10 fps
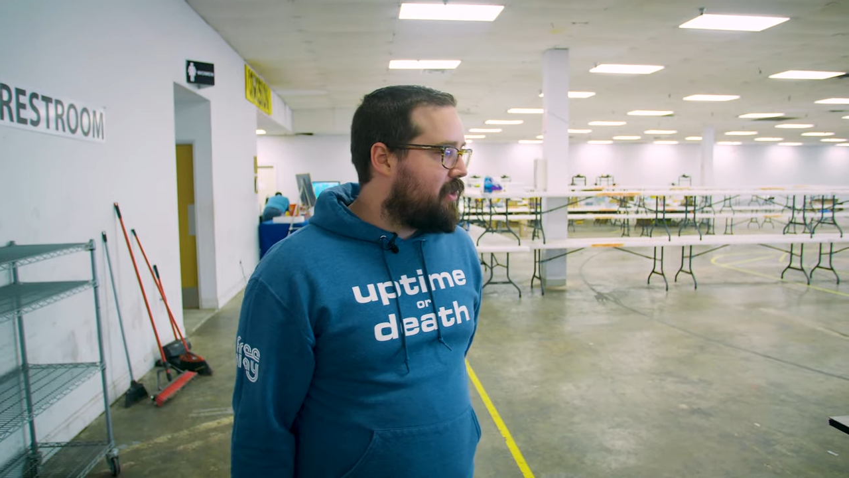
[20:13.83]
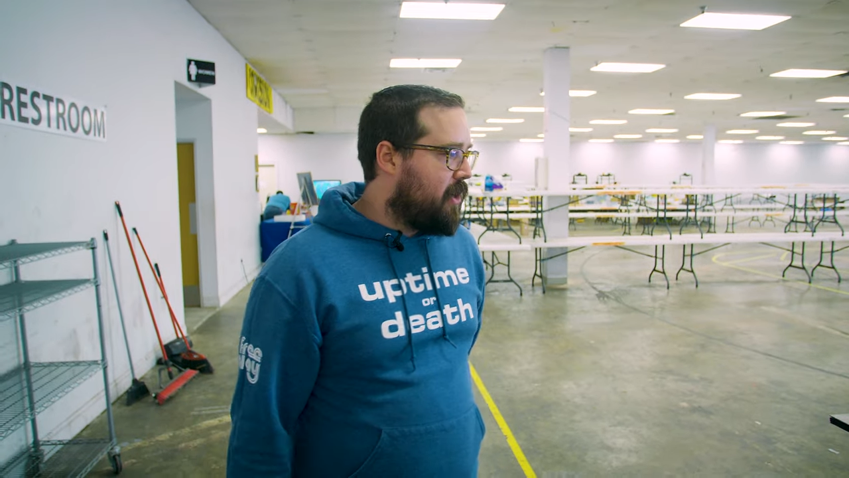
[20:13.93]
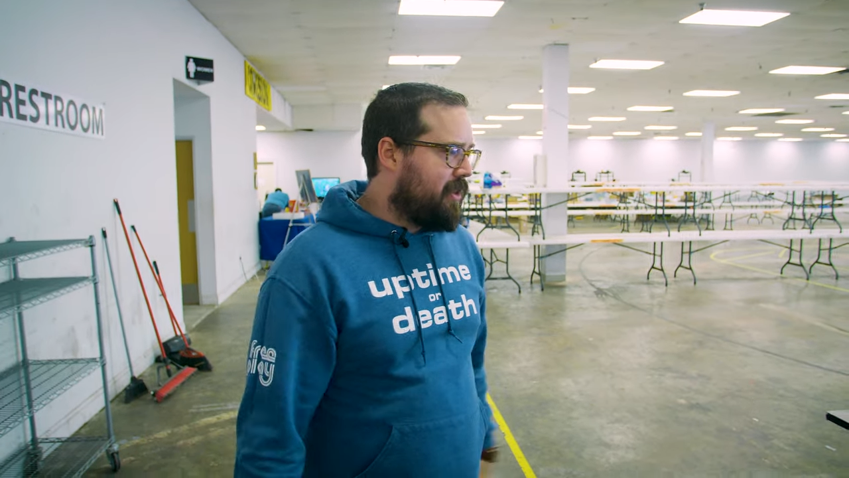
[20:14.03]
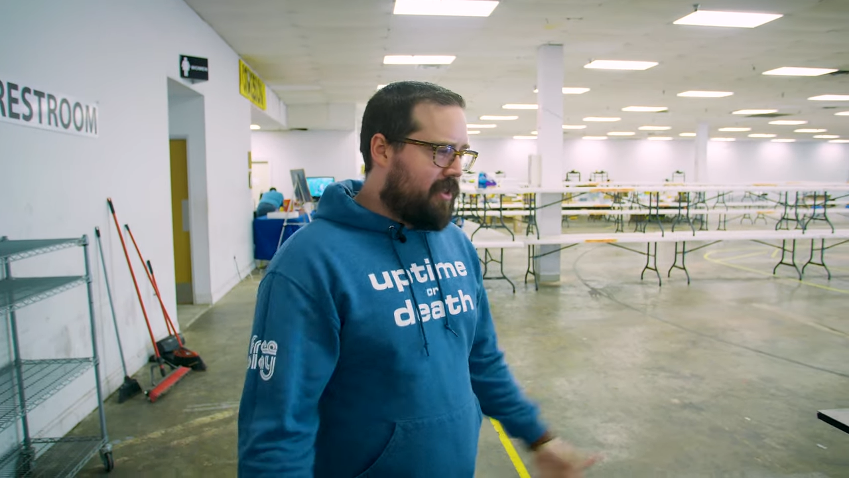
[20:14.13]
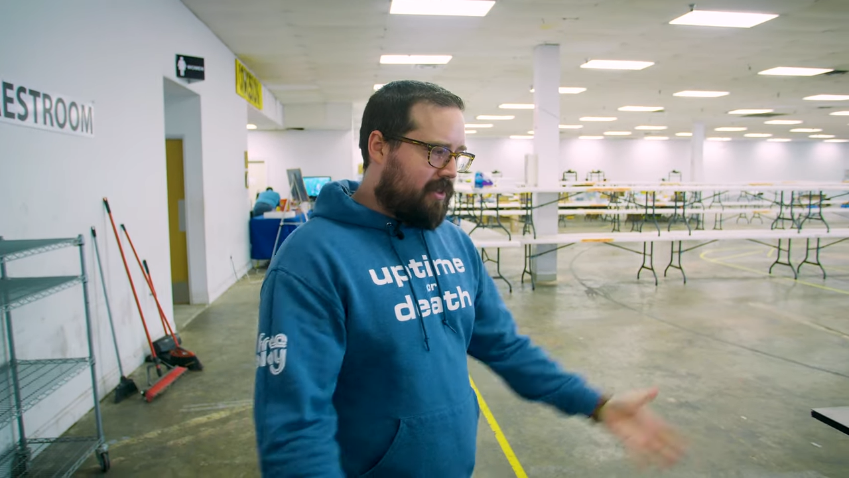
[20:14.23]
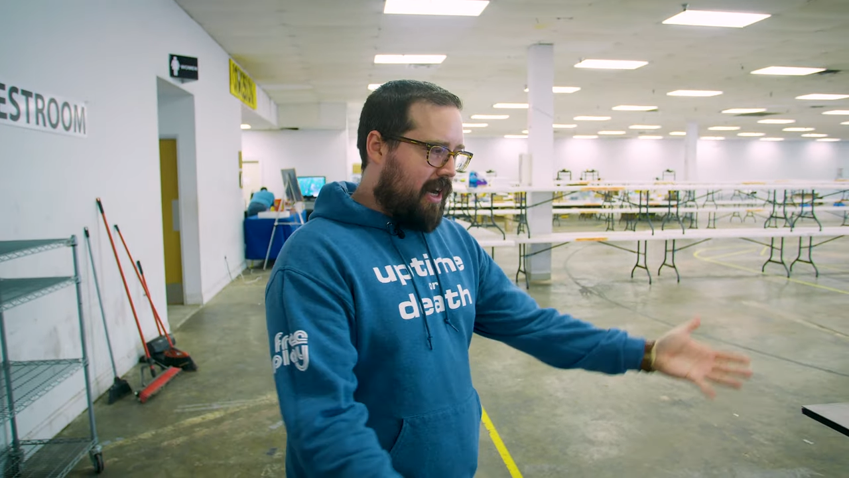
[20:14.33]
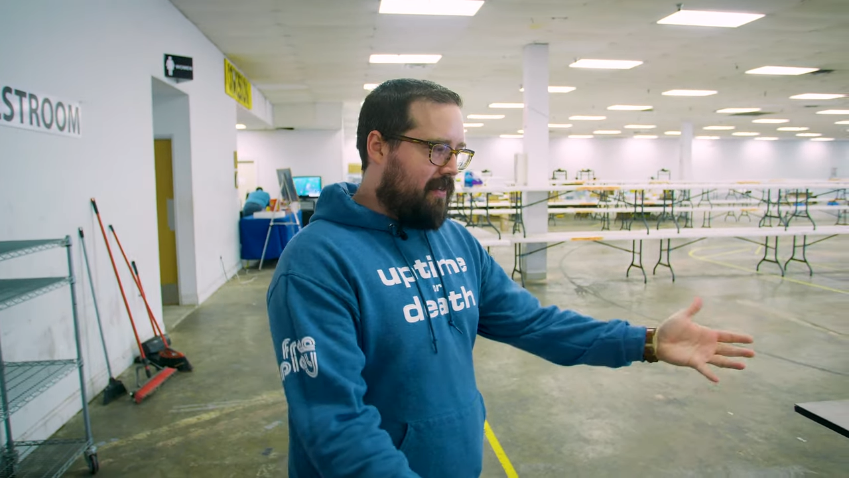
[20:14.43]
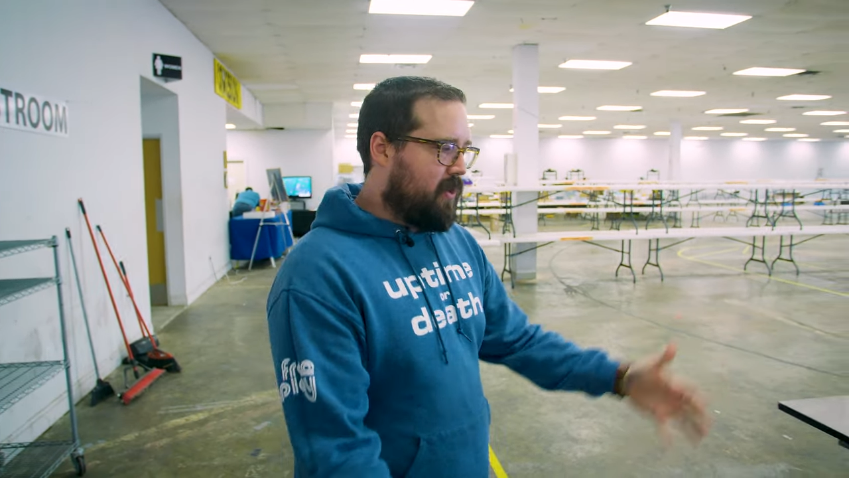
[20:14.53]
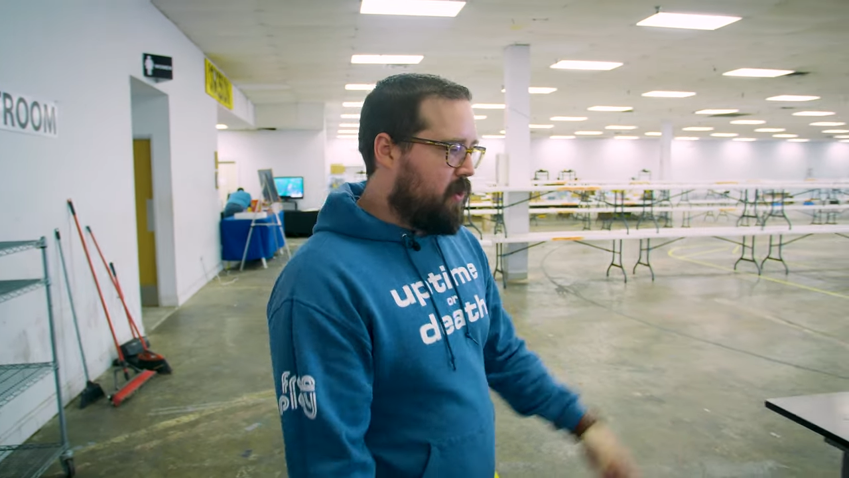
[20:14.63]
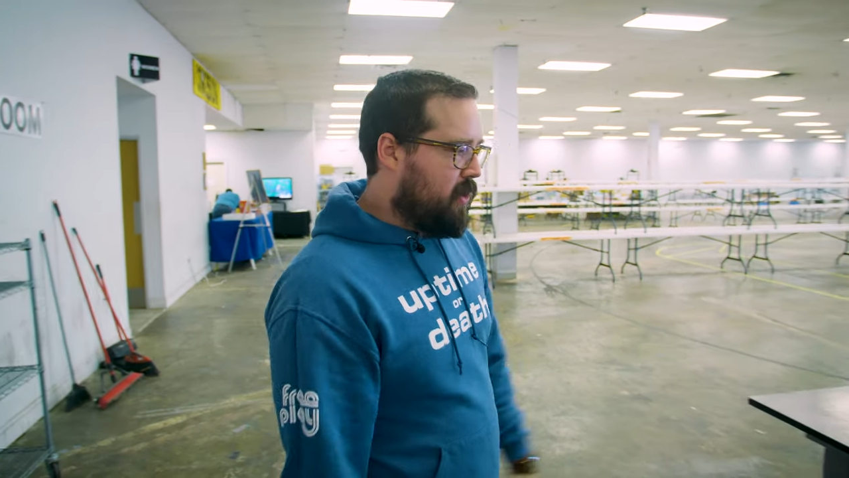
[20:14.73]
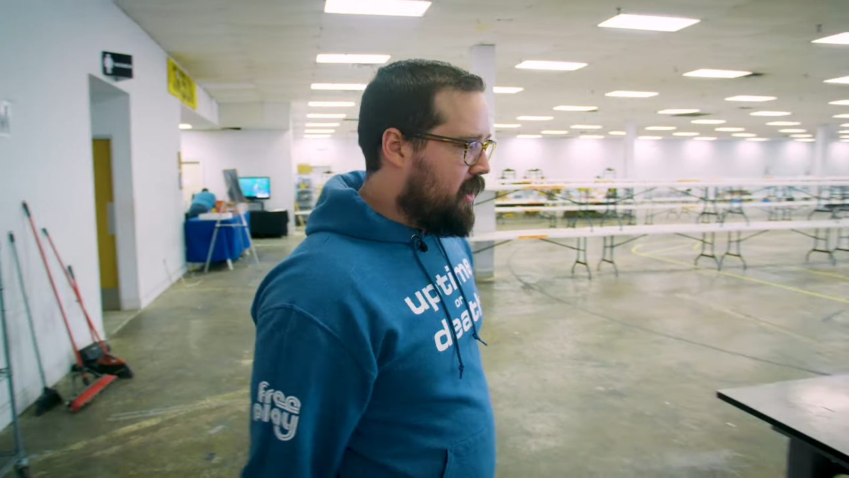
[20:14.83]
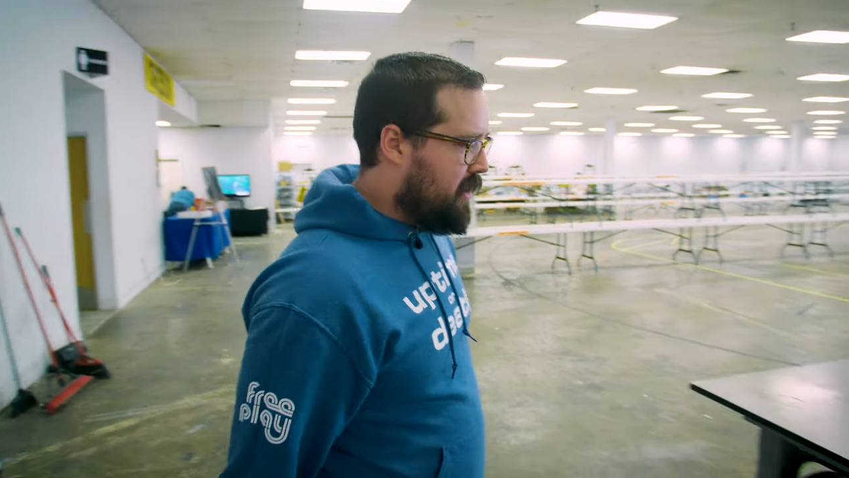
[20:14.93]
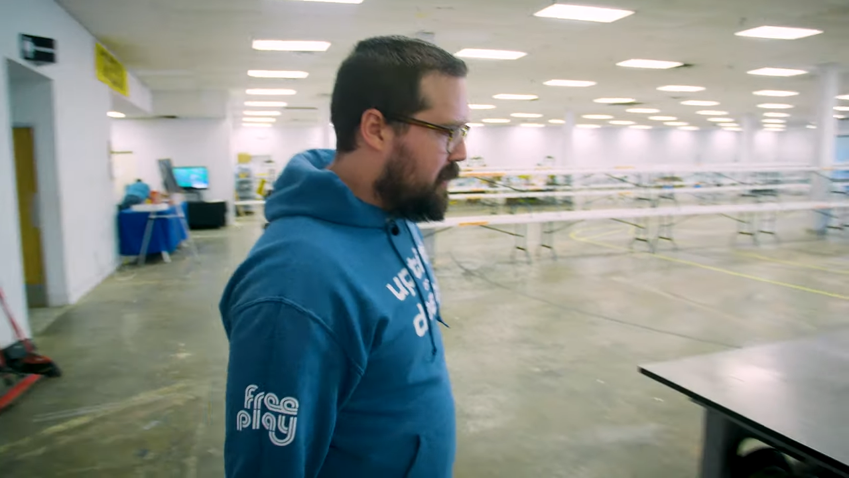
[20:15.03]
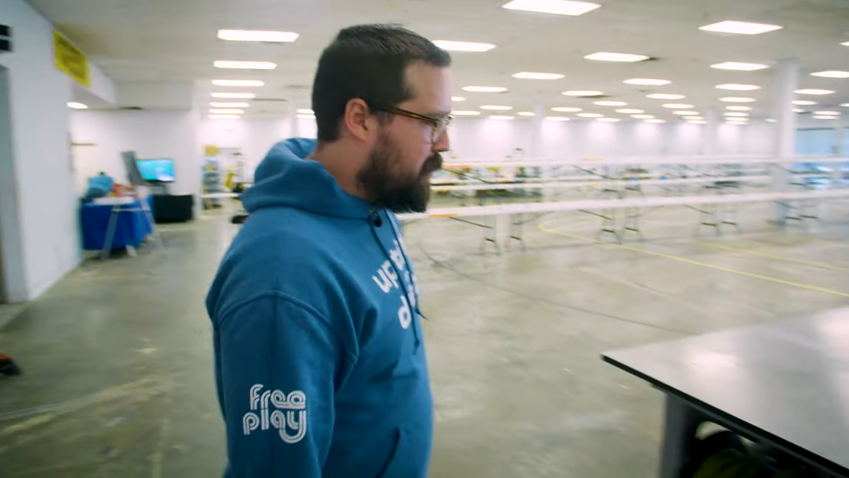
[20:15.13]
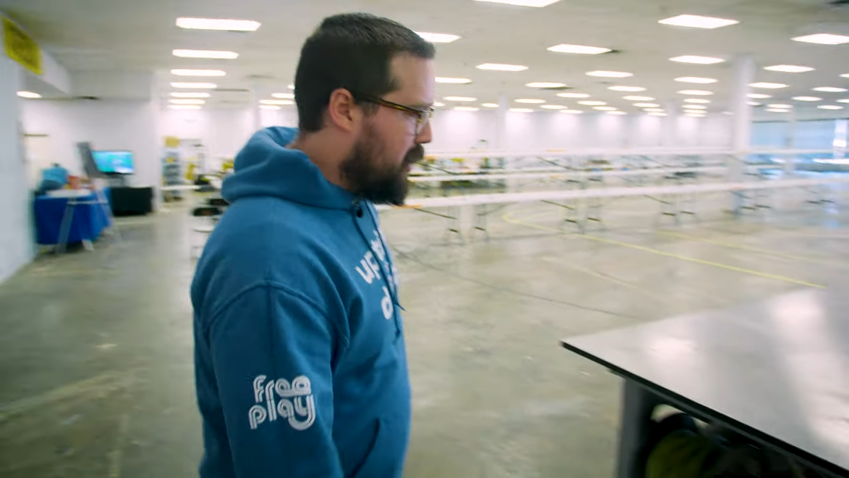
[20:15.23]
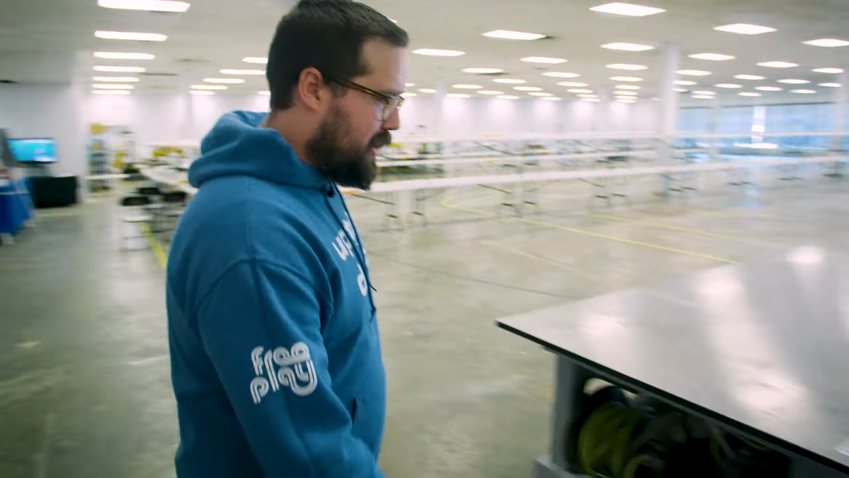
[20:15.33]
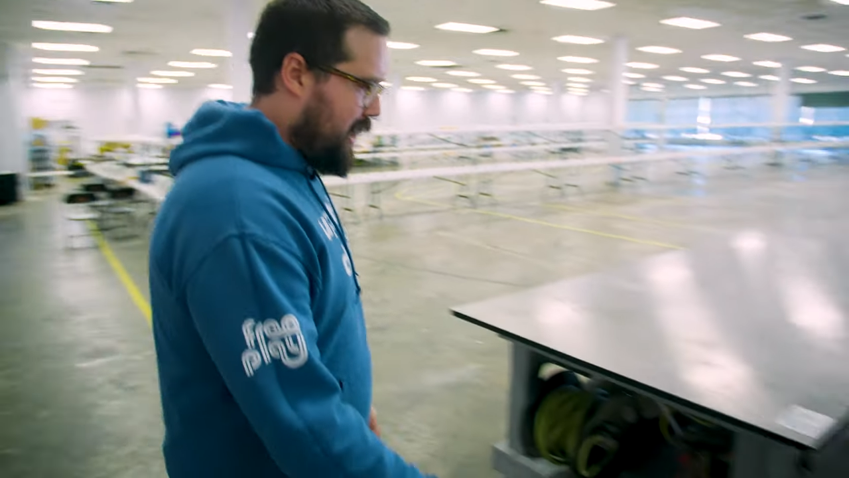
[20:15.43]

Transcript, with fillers: So this is kind of cool. A work